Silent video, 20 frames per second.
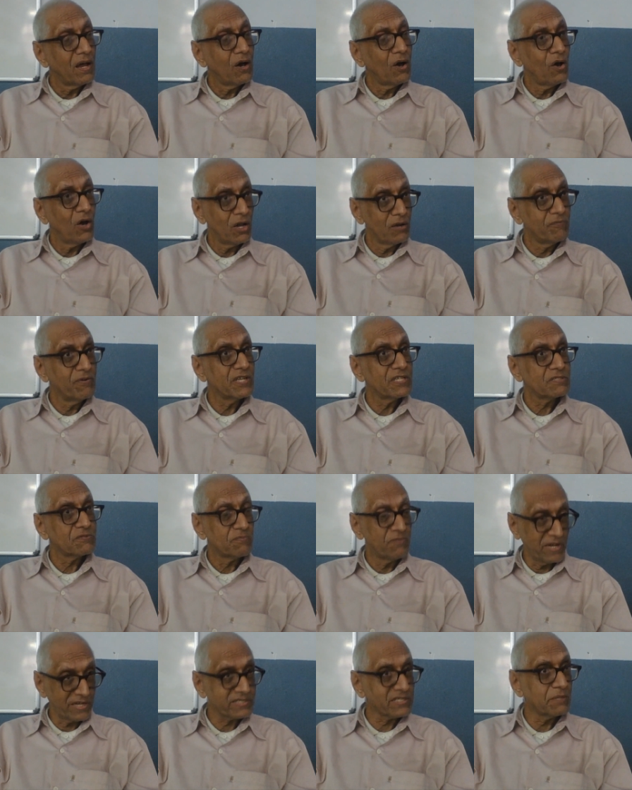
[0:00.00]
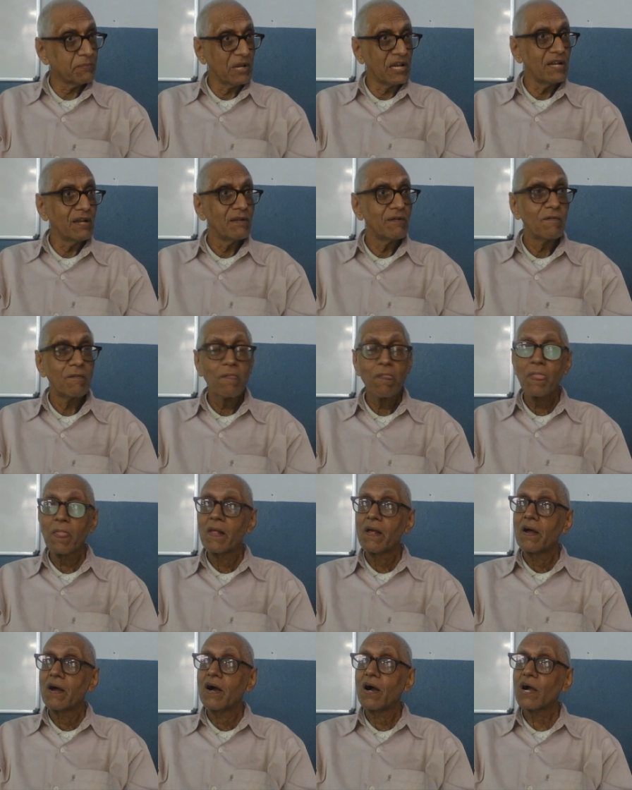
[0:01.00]
always flexible
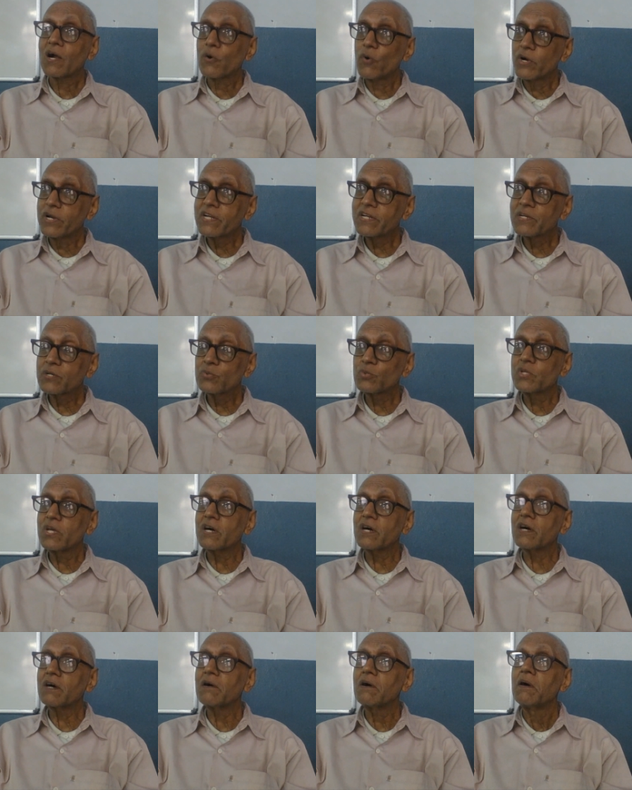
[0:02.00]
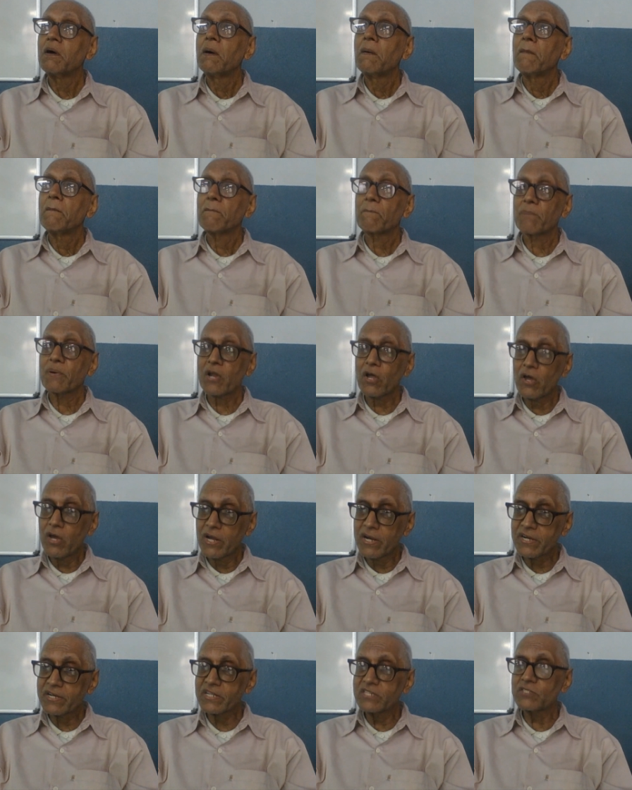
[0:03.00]
according to the
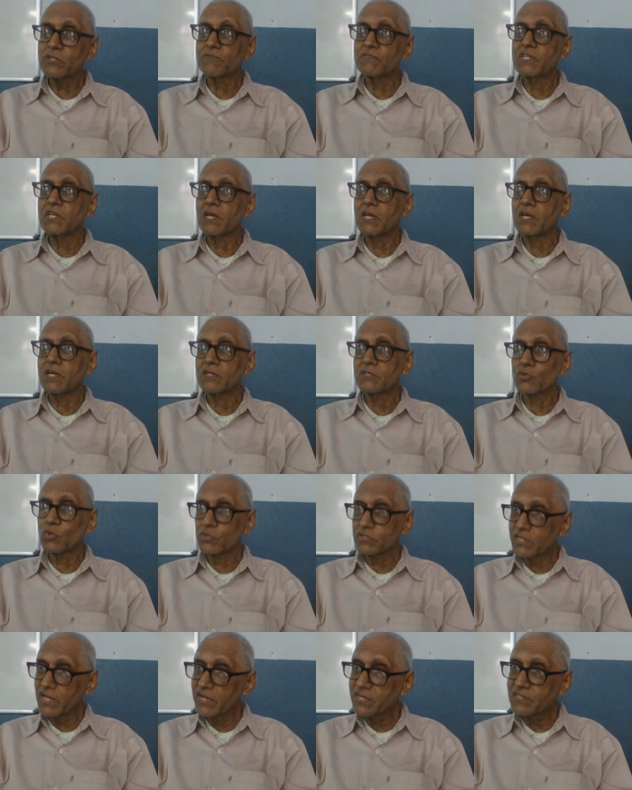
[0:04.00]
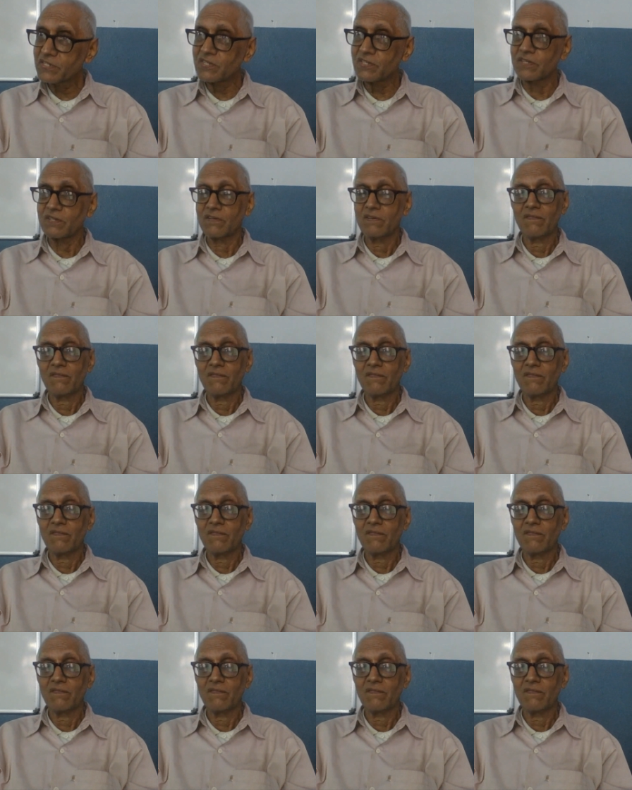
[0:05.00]
priorities of the society,